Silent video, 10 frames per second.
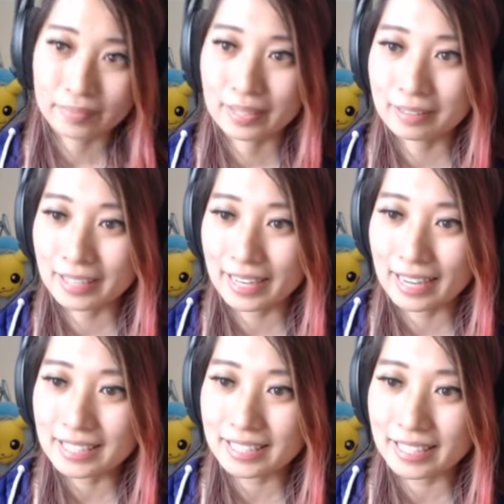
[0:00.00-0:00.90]
All right,
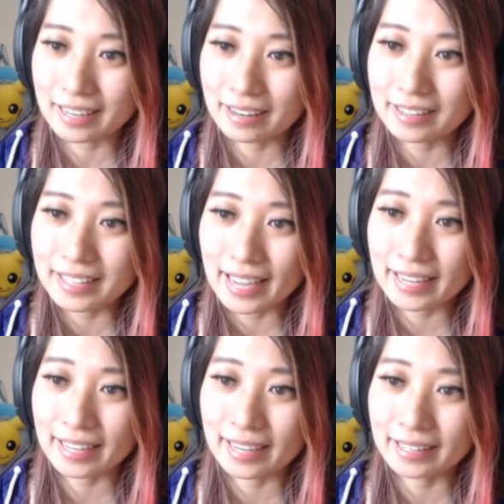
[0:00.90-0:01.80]
I shared,
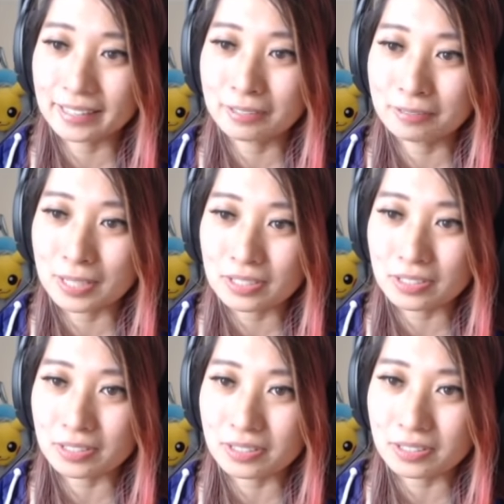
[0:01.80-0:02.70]
and then you want to
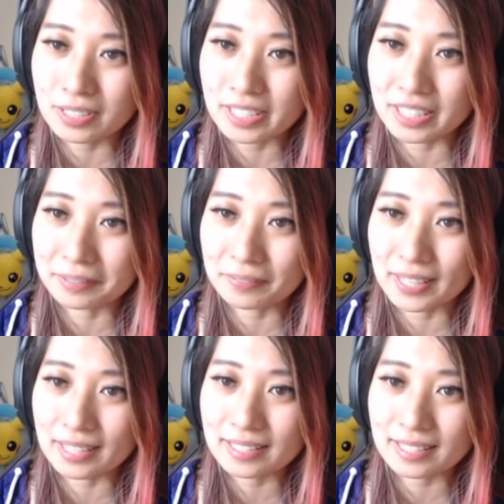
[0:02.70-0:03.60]
go to
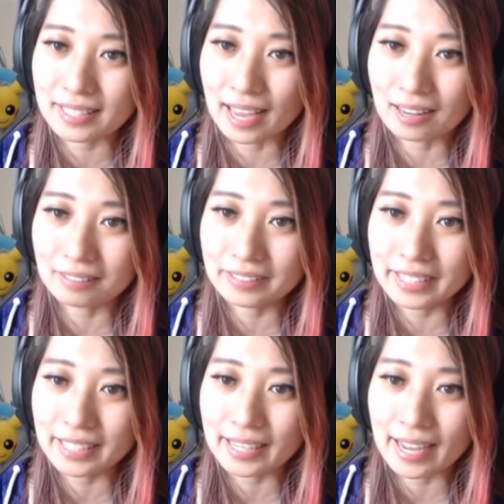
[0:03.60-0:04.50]
achievements
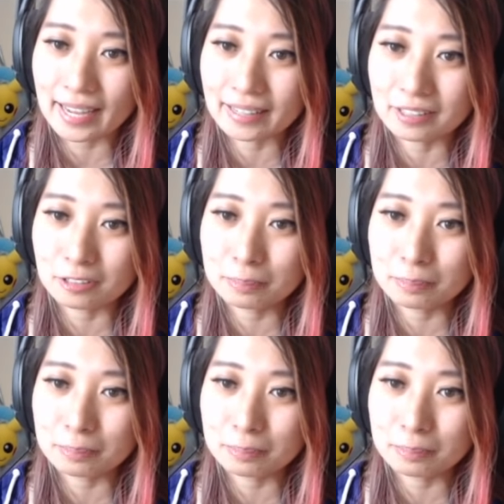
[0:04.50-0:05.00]
gallery, and it'll